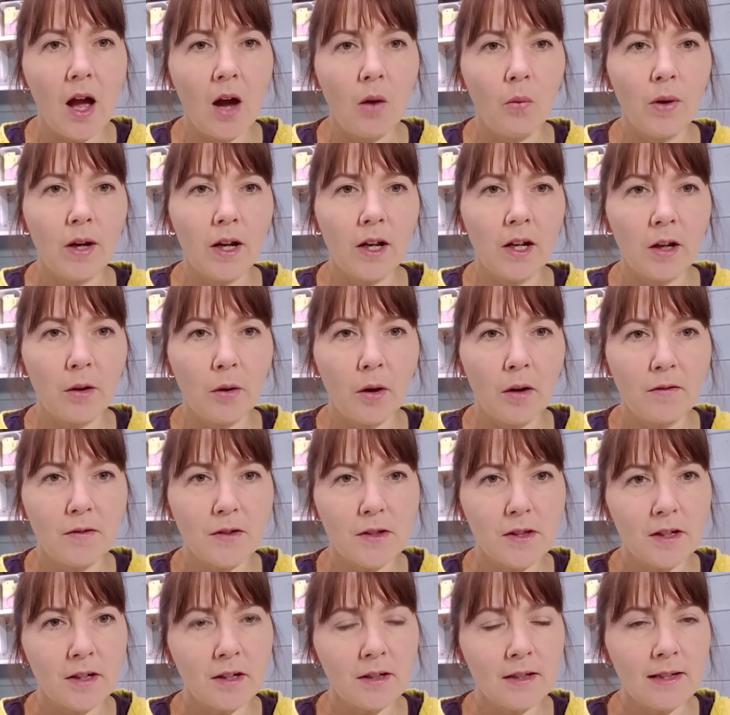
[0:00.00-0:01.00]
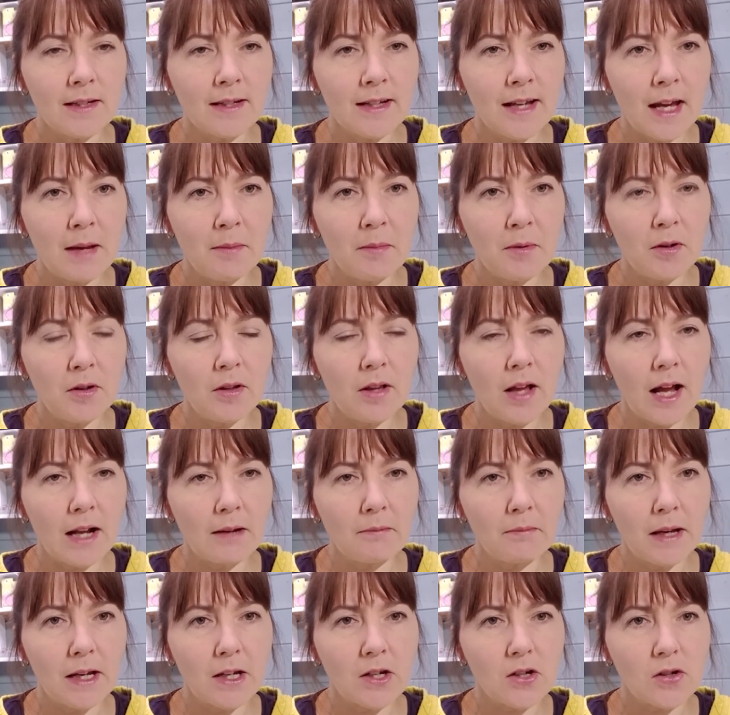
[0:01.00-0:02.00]
We're going to go over to the cutting table
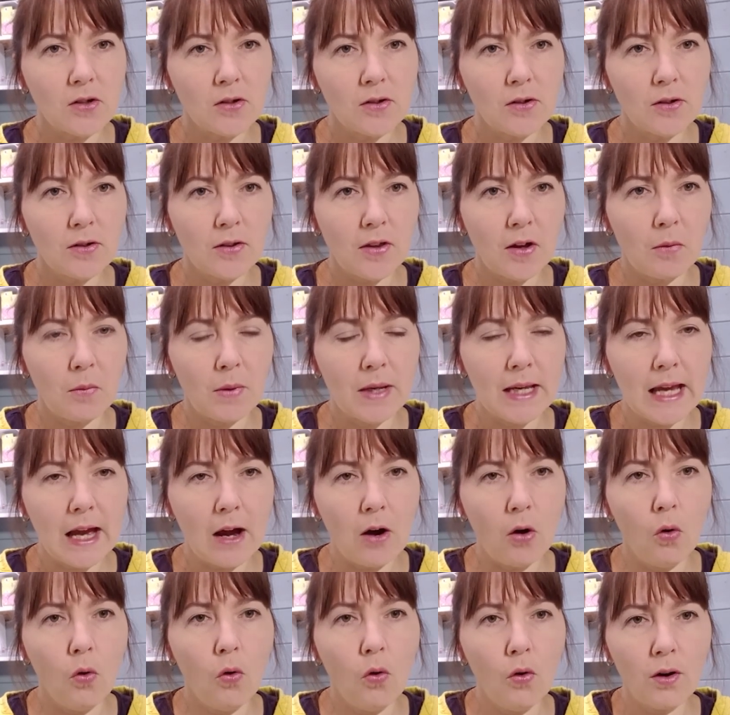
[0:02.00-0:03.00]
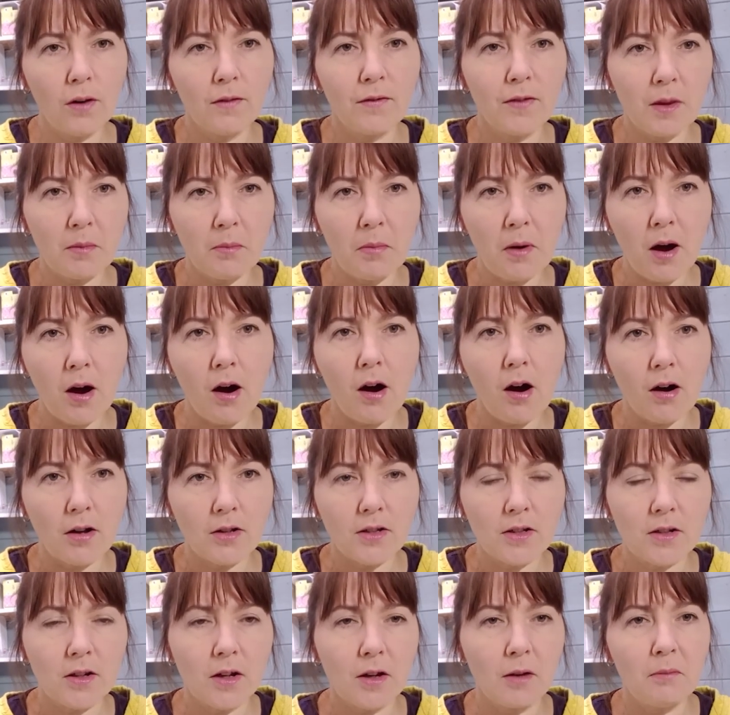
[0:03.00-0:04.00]
and make sure that we get all of the
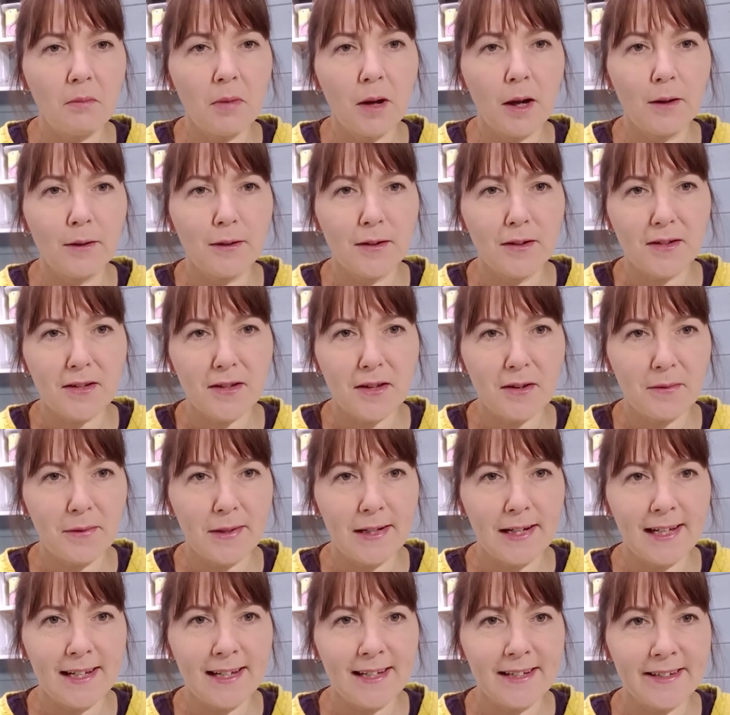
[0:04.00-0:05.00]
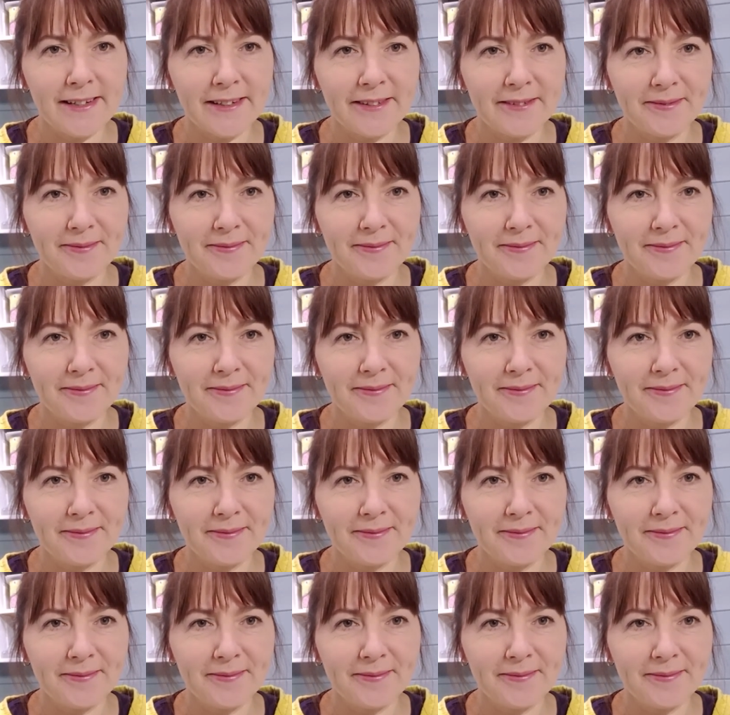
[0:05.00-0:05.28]
parts and components that we need.